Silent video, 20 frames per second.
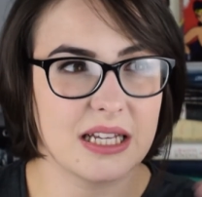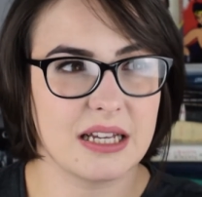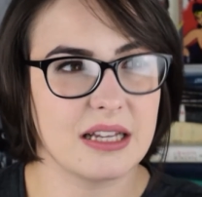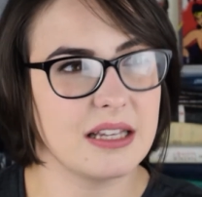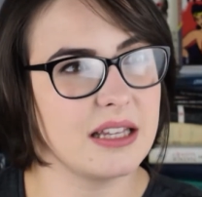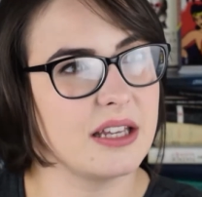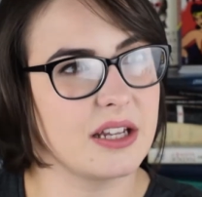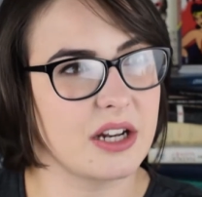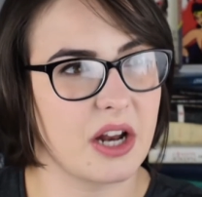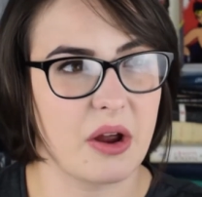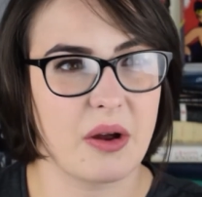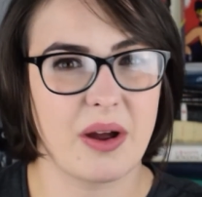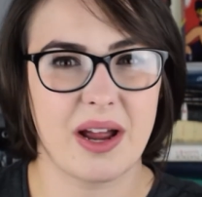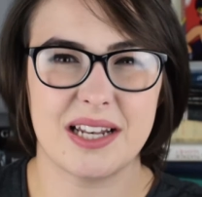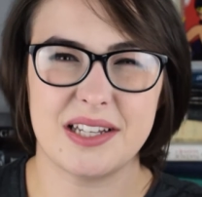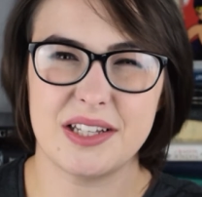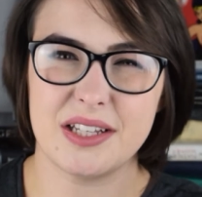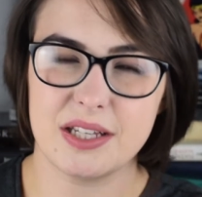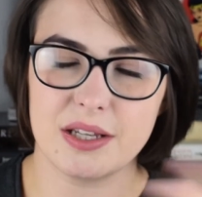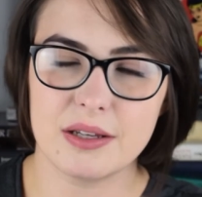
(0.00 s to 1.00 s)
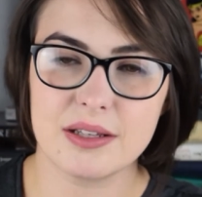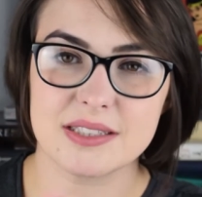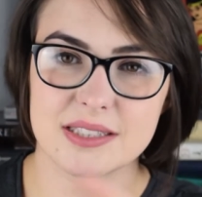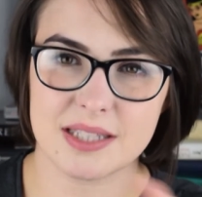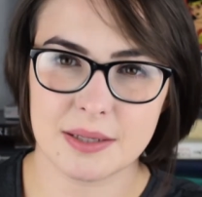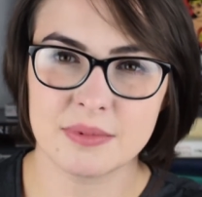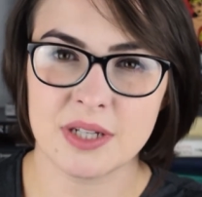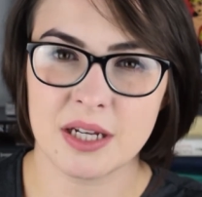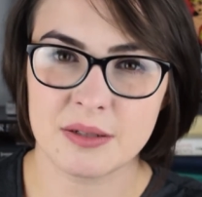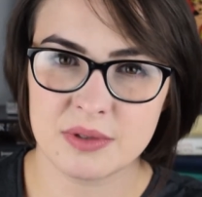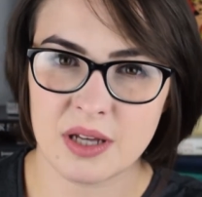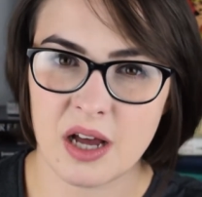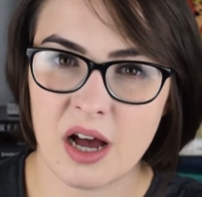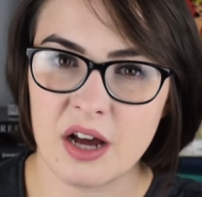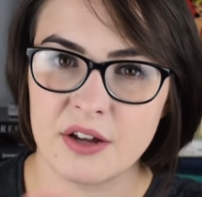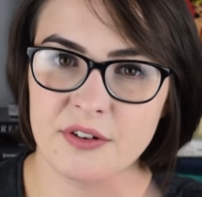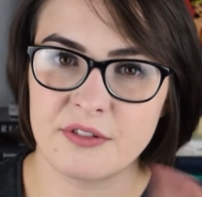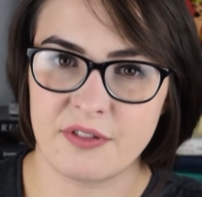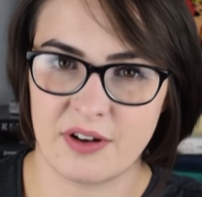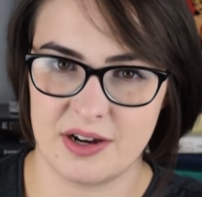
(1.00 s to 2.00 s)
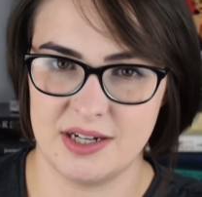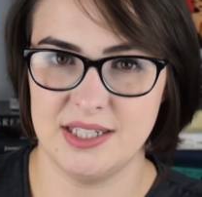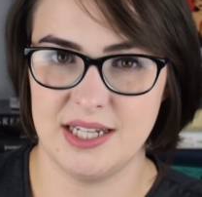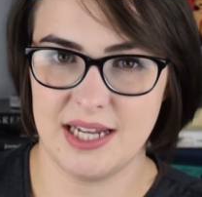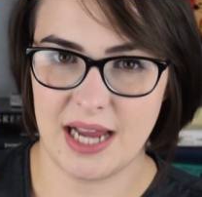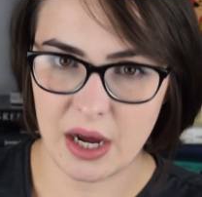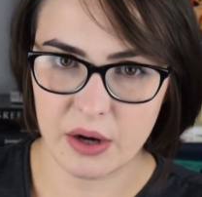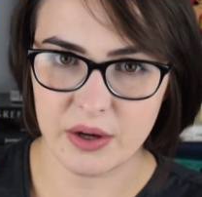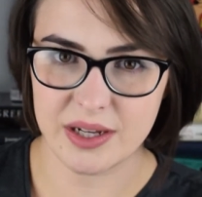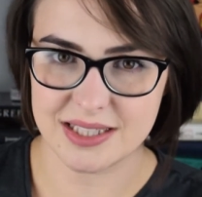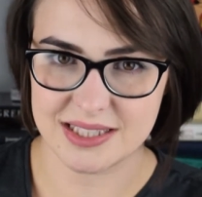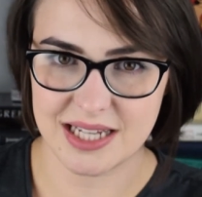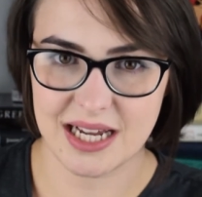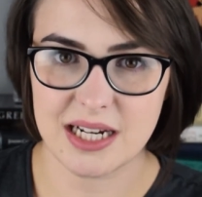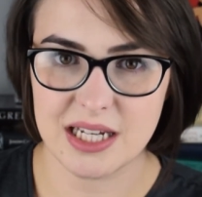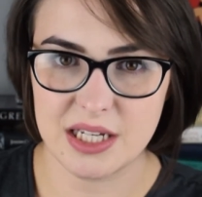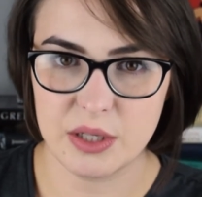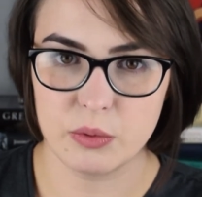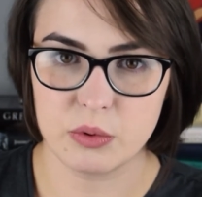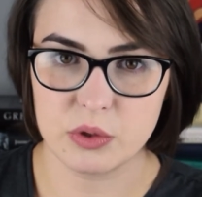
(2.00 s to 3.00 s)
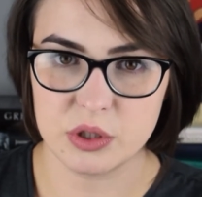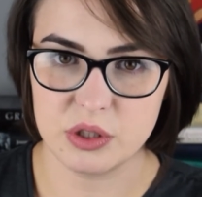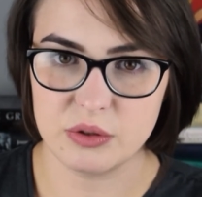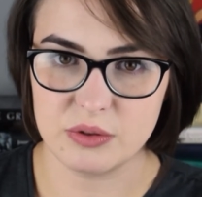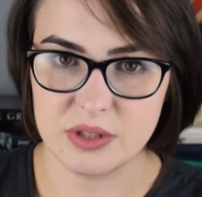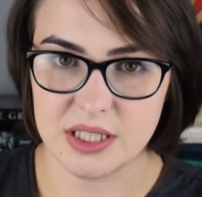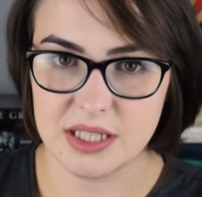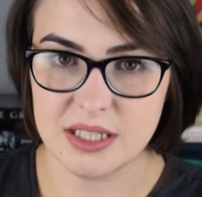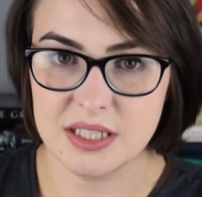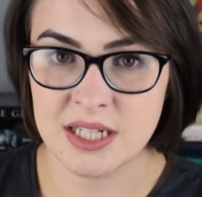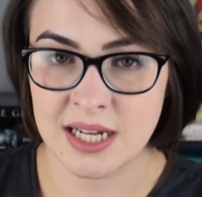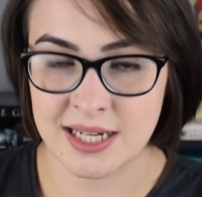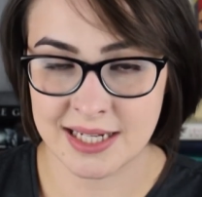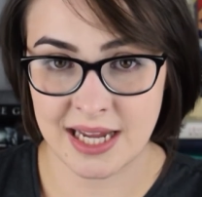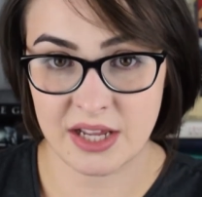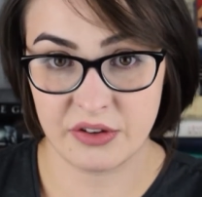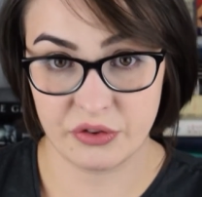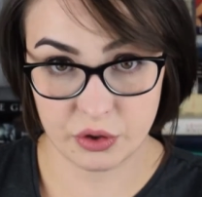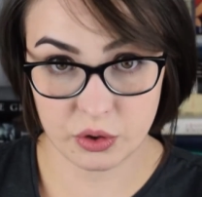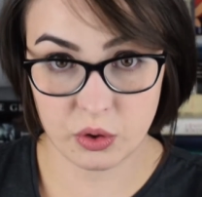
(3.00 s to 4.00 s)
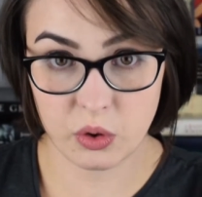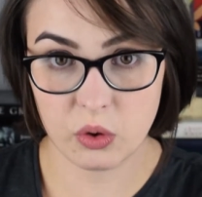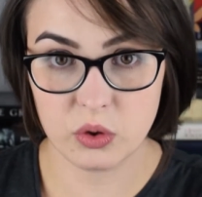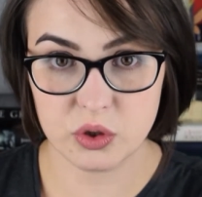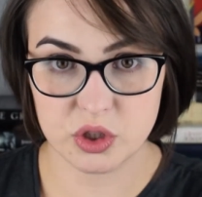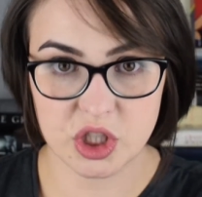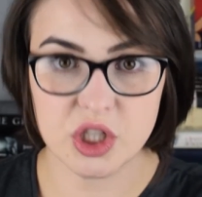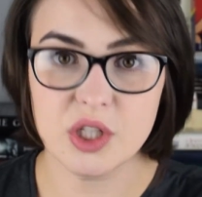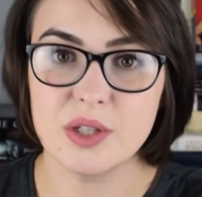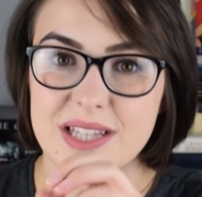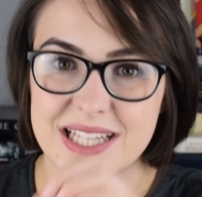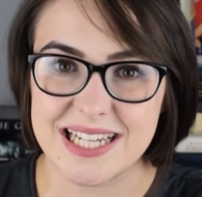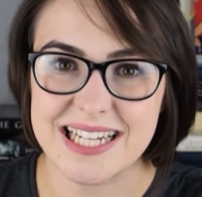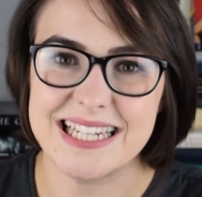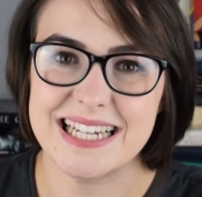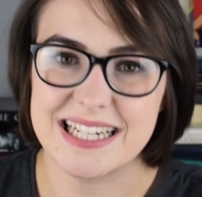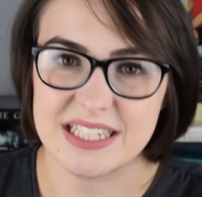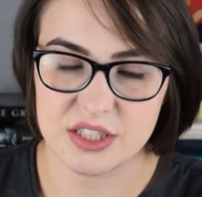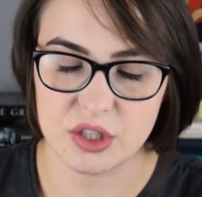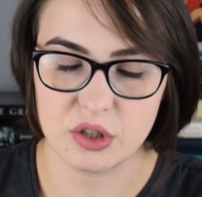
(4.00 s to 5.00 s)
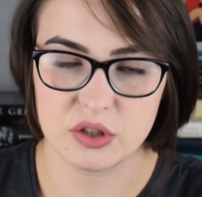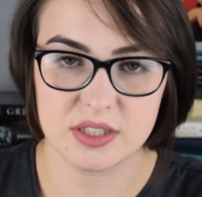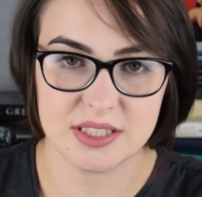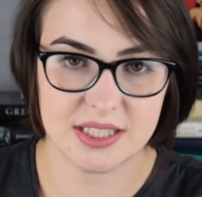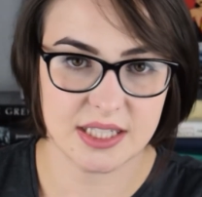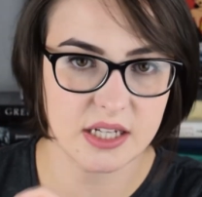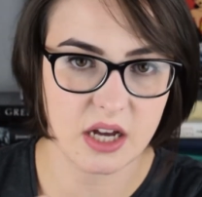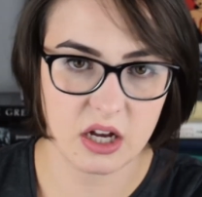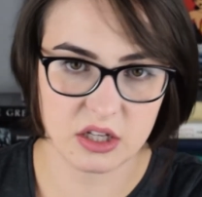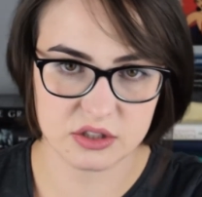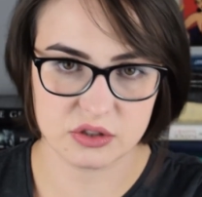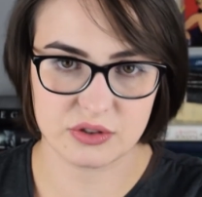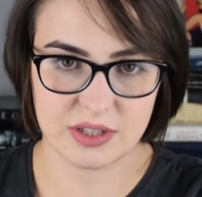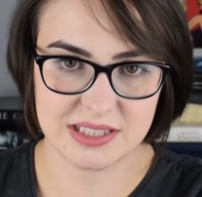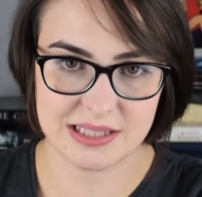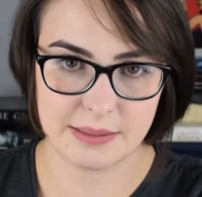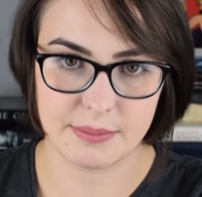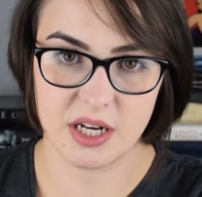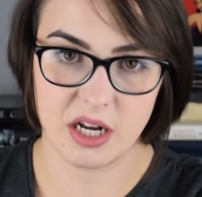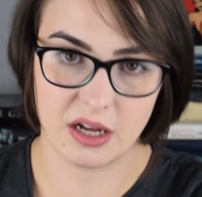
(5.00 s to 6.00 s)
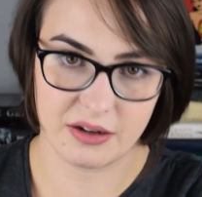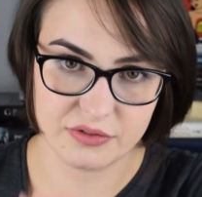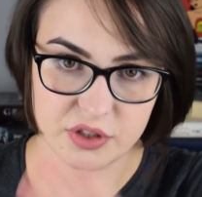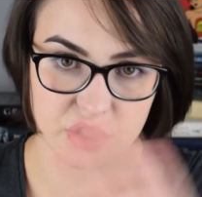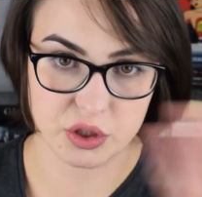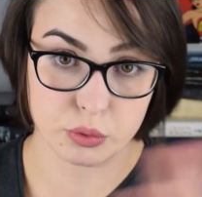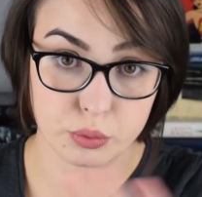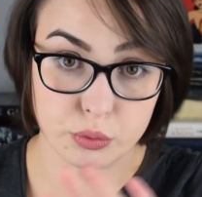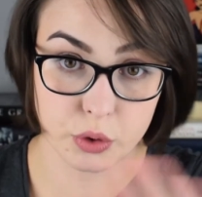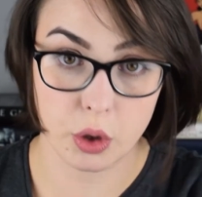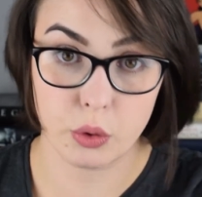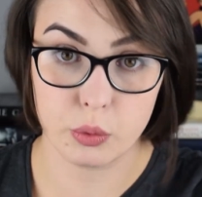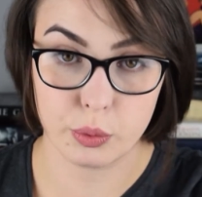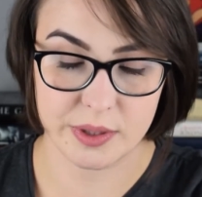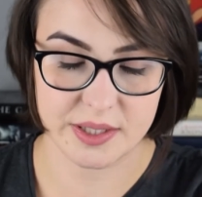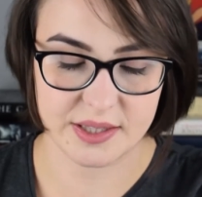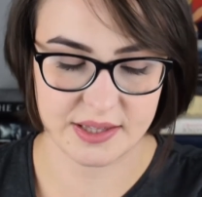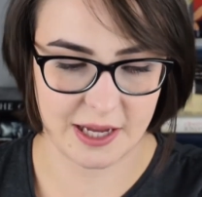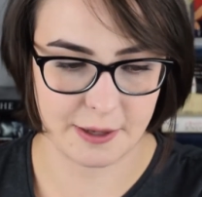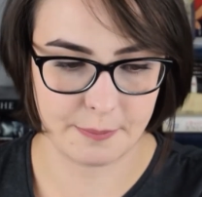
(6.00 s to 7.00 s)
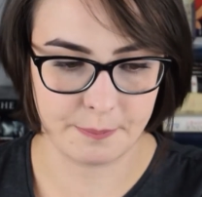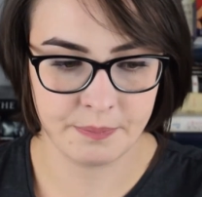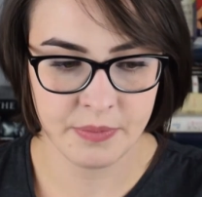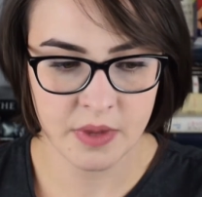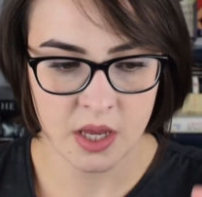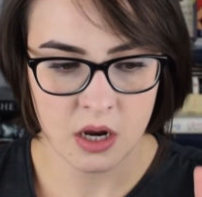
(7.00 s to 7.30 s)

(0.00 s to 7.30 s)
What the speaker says: and it's sometimes hard finding out exactly what you need. Again, the core two, the Iliad and the Odyssey, can't stress them enough, just go read them.